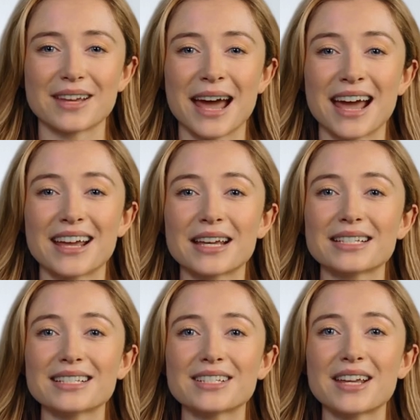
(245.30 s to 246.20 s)
And let's
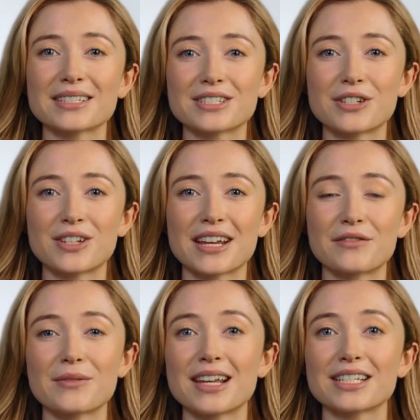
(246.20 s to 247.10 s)
discuss security
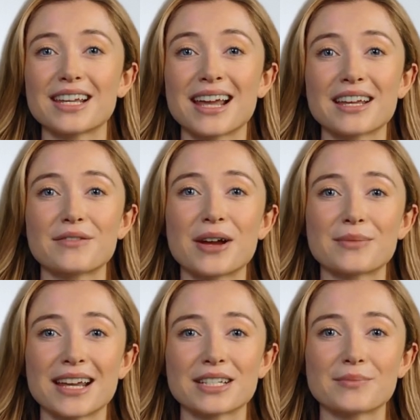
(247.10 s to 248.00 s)
information and event
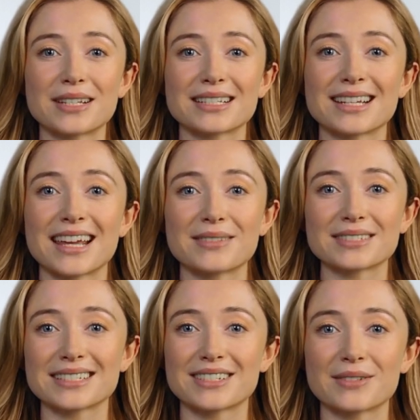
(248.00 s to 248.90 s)
management
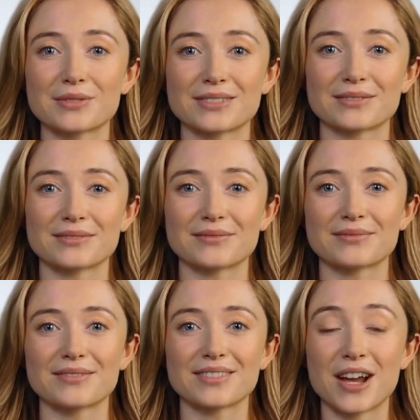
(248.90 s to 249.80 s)
systems.
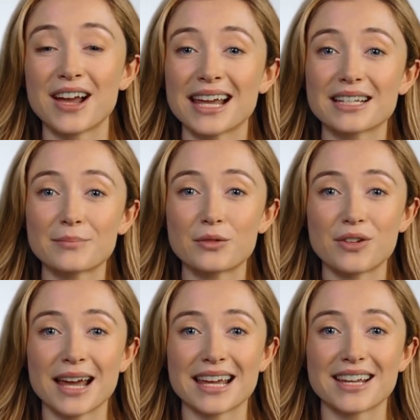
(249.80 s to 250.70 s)
They're like the
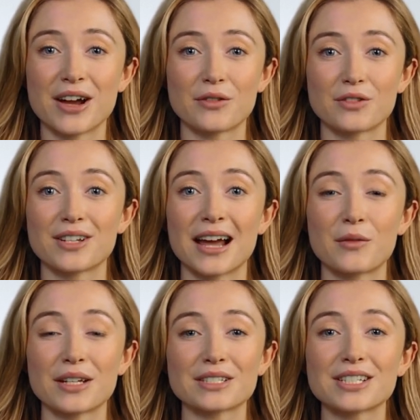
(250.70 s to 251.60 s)
brain of your
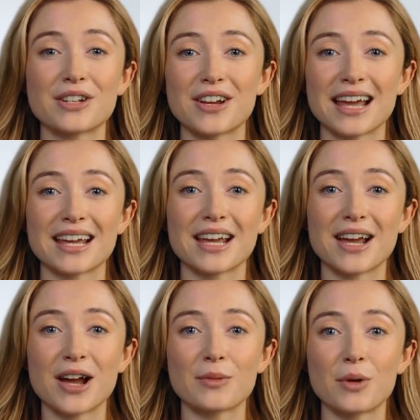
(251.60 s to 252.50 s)
network security,
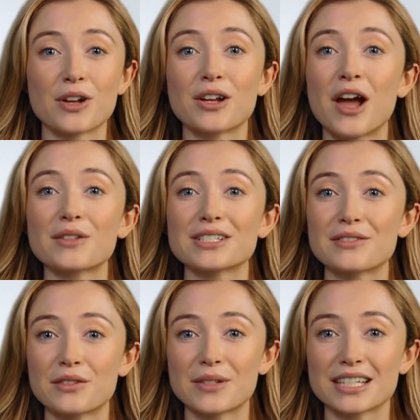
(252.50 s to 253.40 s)
pulling all this
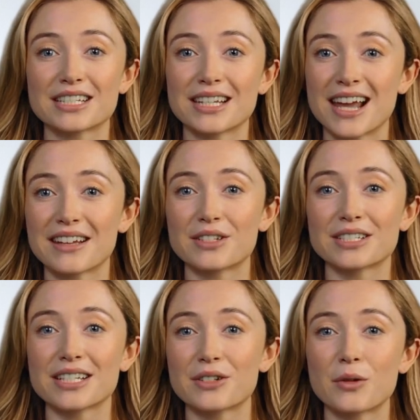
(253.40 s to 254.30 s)
information together to
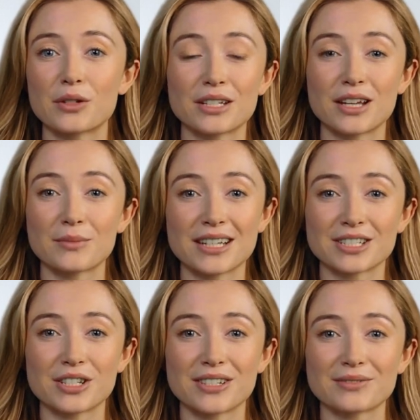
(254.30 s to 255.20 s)
give you a clear
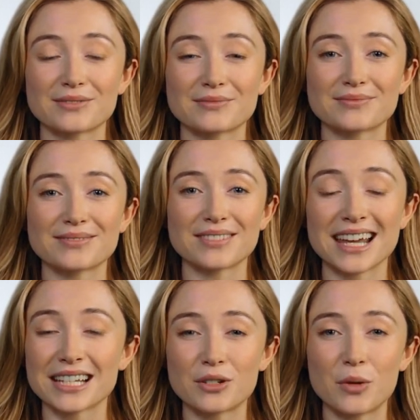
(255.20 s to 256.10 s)
picture. They
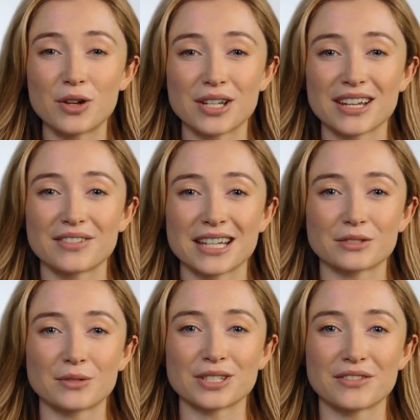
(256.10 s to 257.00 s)
can correlate events
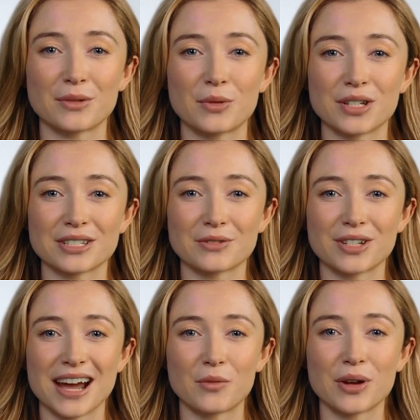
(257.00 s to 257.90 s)
from different parts of your
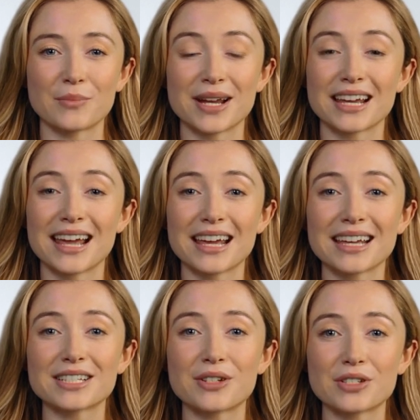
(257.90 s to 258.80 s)
network, making it
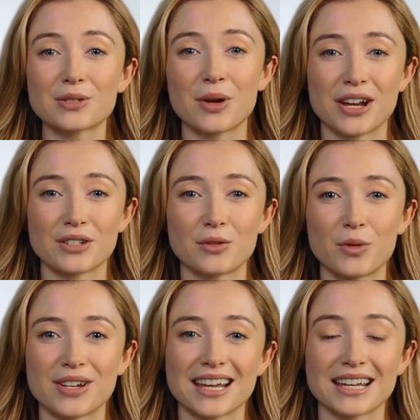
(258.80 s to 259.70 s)
easier to spot a
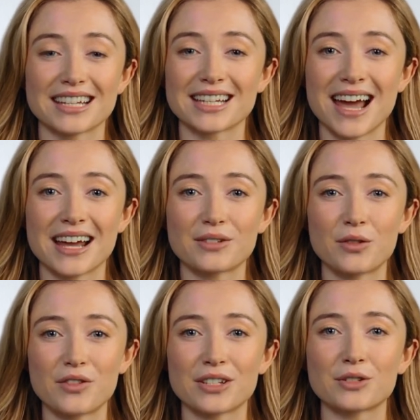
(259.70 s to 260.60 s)
coordinated attack
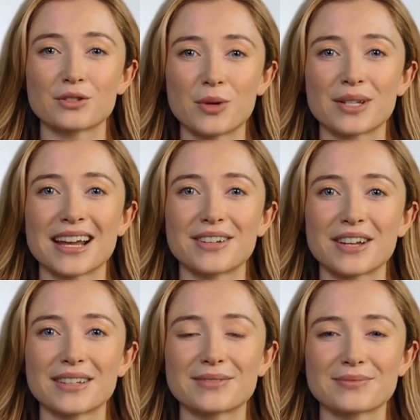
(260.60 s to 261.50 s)
or unusual behavior.